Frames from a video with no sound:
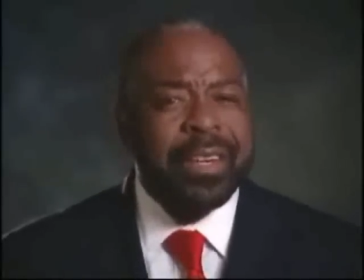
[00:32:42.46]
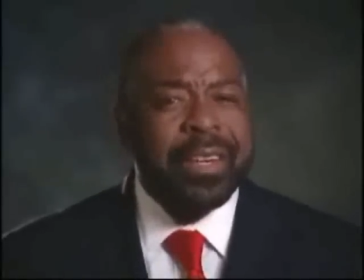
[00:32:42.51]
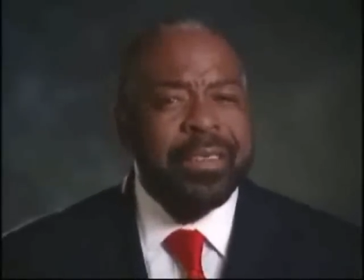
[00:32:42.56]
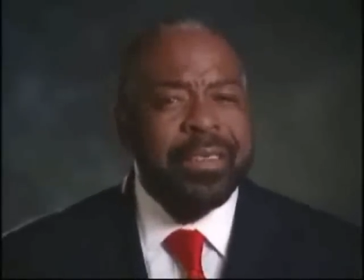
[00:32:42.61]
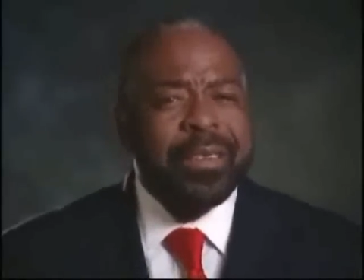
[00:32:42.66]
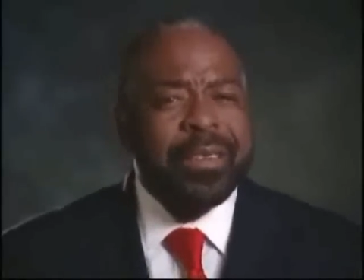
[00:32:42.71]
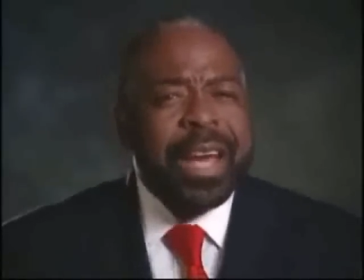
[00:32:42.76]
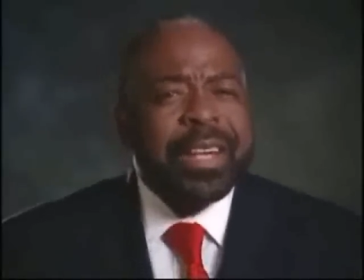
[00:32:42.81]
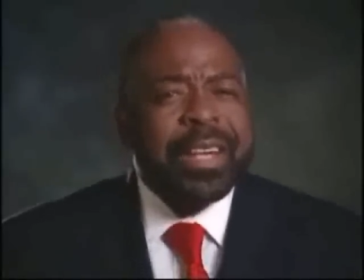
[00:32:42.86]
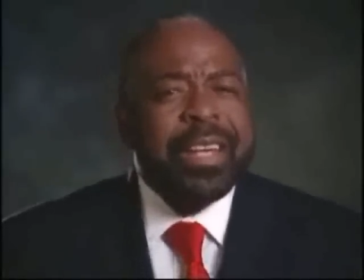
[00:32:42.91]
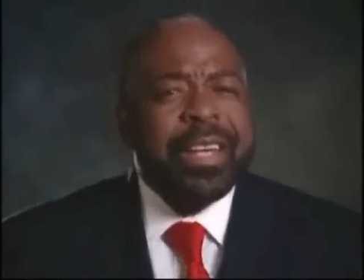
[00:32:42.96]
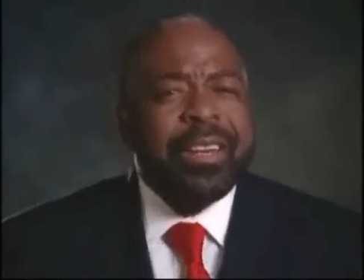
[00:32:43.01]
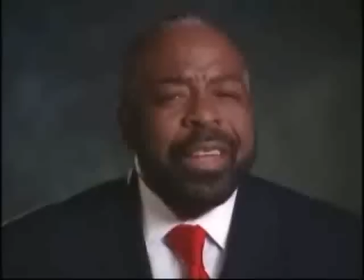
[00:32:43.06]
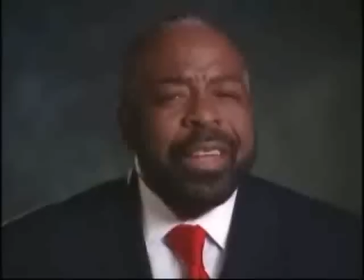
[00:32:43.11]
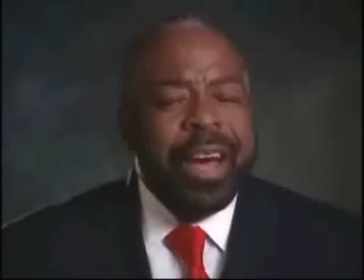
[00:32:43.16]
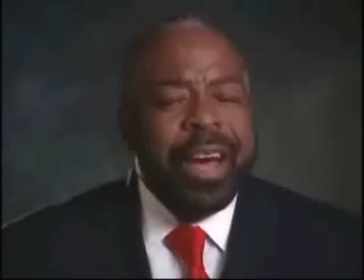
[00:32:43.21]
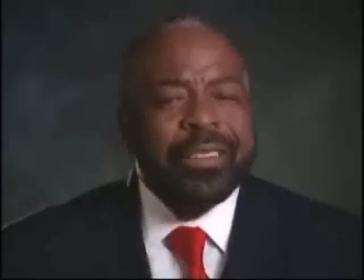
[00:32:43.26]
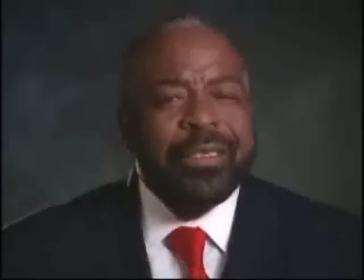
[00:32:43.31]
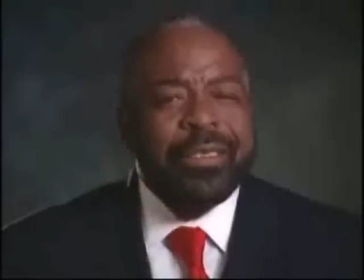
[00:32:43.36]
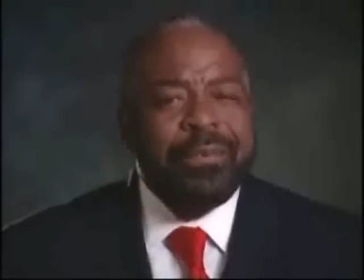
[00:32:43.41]
You've got to get a
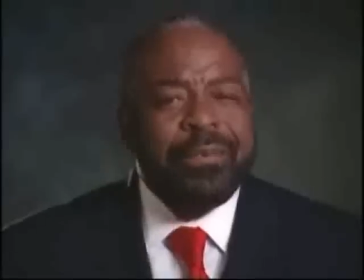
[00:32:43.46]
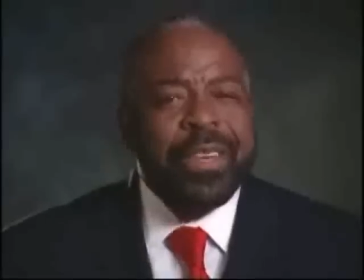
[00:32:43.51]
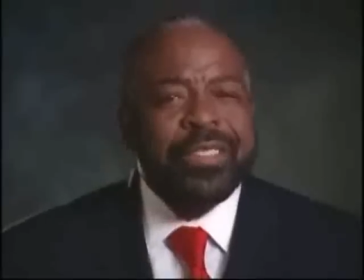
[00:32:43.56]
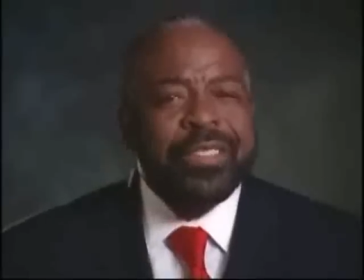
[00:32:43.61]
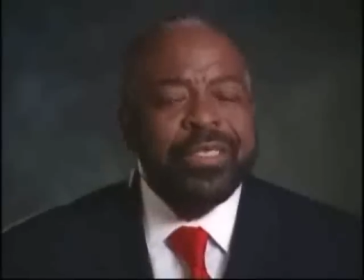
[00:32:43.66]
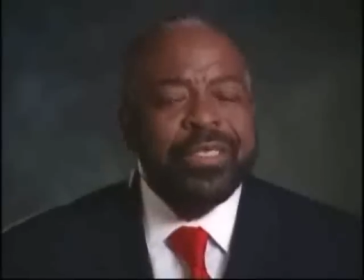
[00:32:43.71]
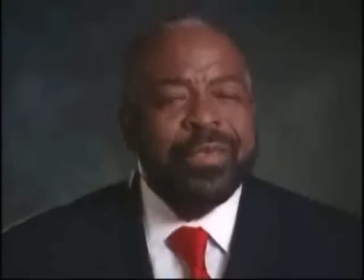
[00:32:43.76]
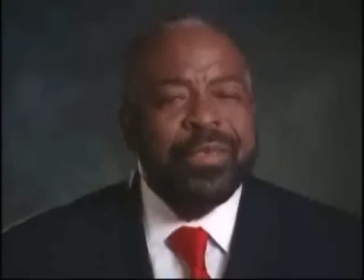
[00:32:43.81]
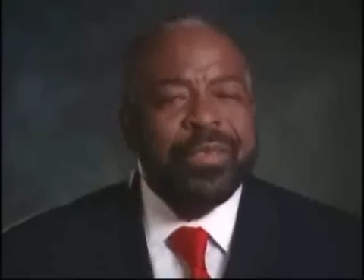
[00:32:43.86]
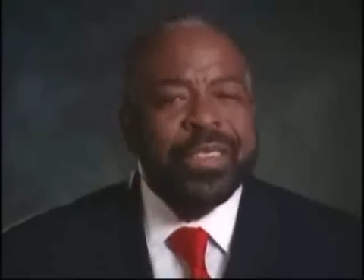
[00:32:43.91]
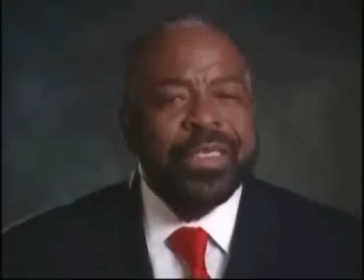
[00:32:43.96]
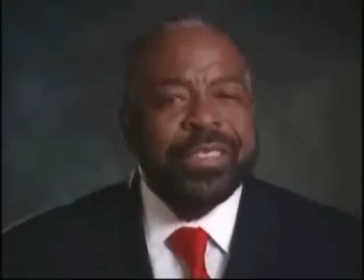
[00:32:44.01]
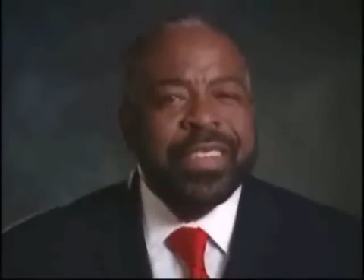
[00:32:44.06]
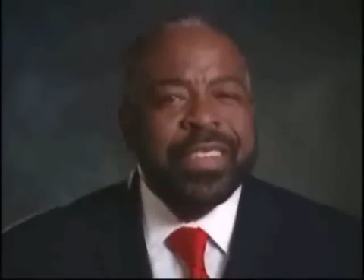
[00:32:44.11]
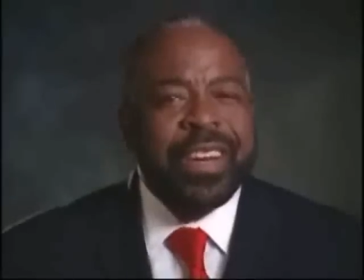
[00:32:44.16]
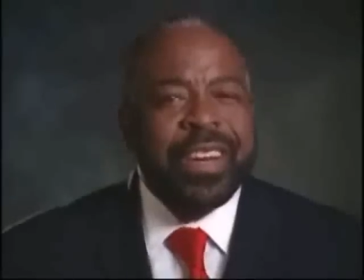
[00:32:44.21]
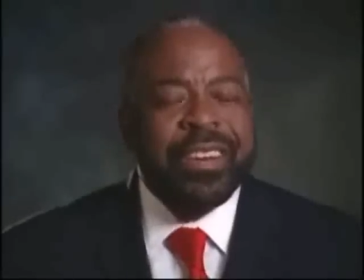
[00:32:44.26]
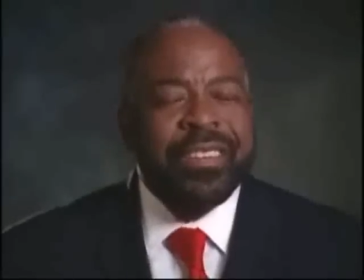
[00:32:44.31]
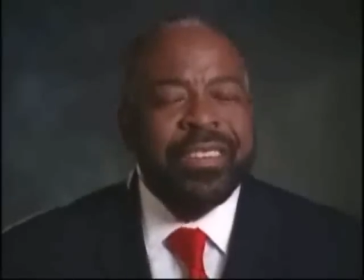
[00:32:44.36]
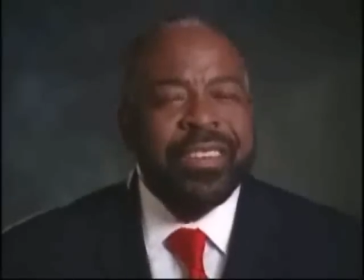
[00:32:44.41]
larger vision of
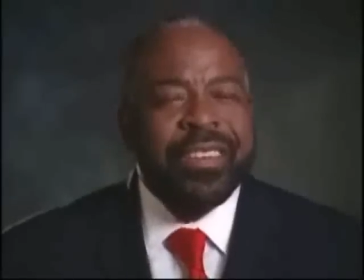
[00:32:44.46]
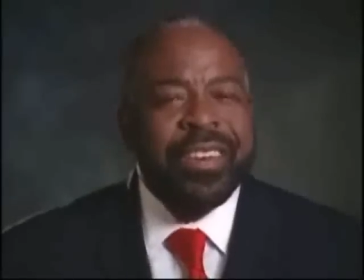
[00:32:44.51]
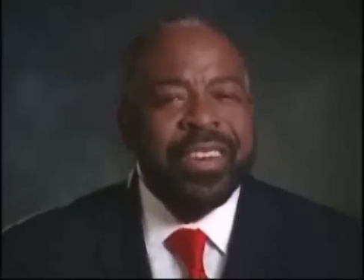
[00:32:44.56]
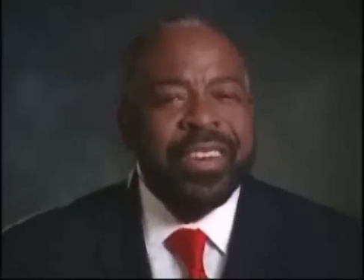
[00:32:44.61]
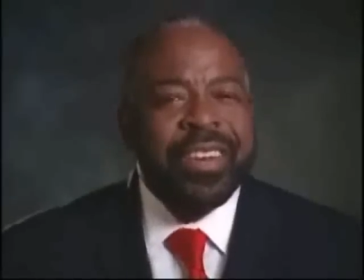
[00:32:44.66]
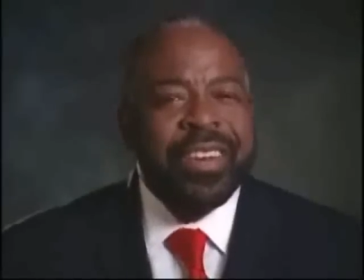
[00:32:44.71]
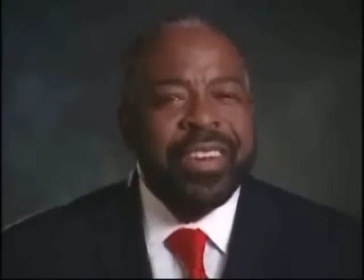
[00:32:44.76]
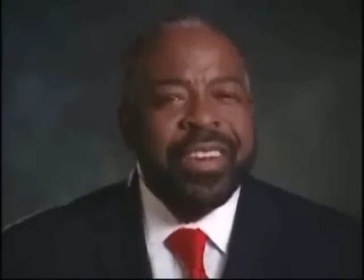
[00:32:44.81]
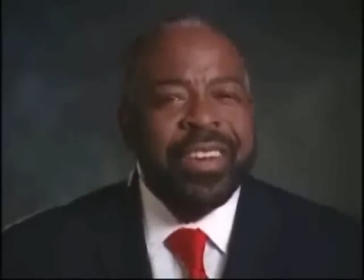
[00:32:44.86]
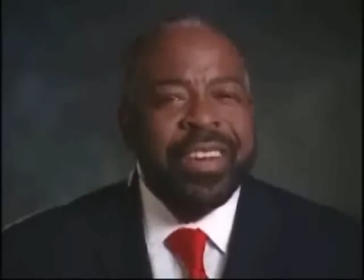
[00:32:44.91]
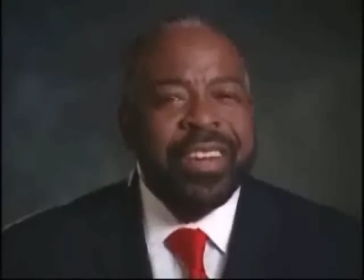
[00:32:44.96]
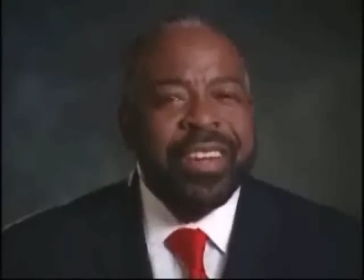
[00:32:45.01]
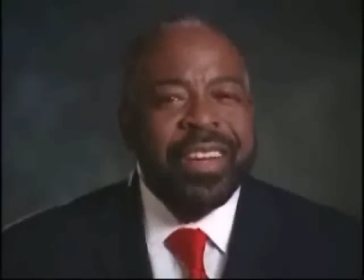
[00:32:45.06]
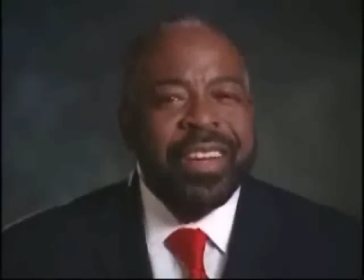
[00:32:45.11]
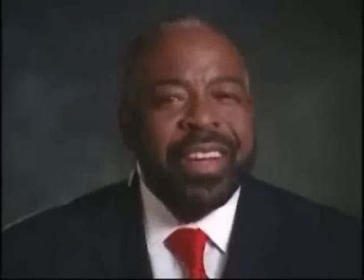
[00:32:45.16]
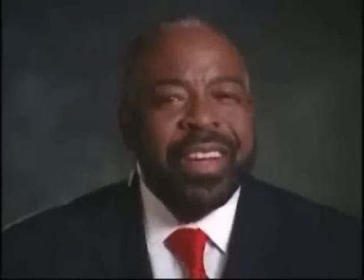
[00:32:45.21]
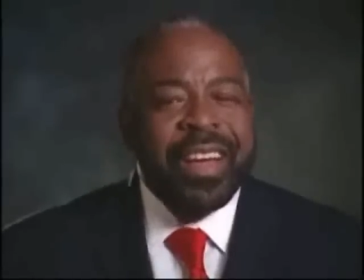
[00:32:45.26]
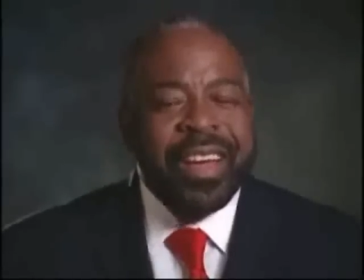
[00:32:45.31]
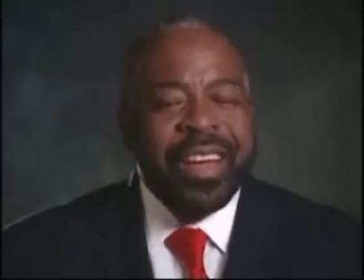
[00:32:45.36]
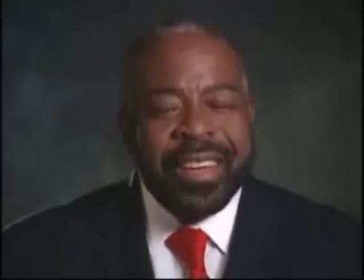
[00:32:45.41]
yourself.
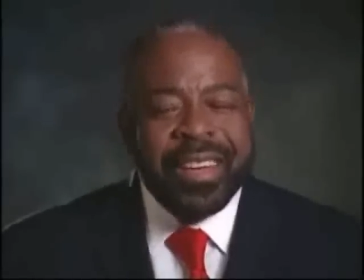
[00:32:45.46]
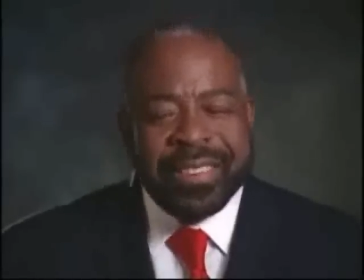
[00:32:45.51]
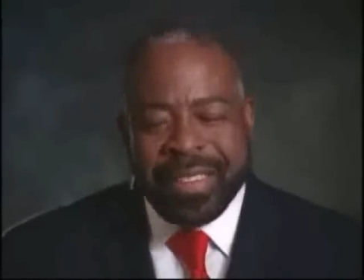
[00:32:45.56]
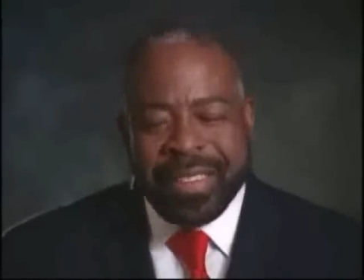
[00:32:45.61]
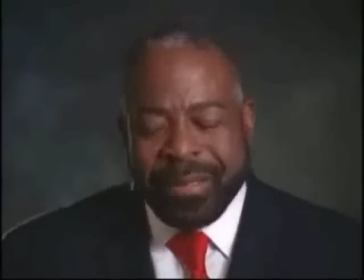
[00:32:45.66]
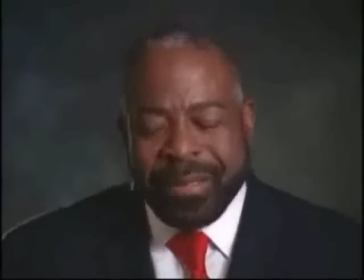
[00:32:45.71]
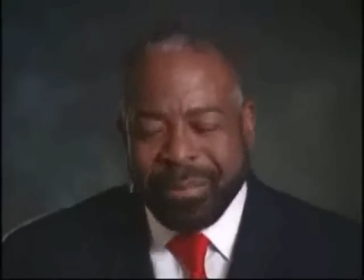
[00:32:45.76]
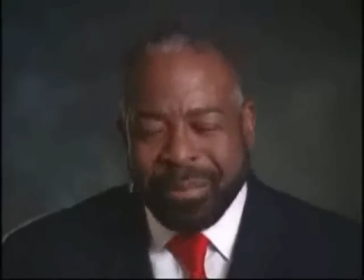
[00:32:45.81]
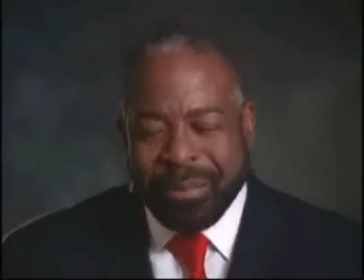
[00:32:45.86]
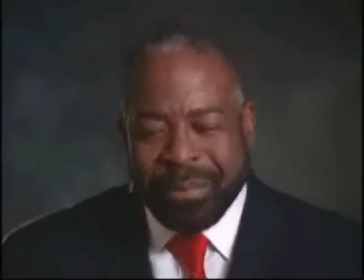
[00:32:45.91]
I said,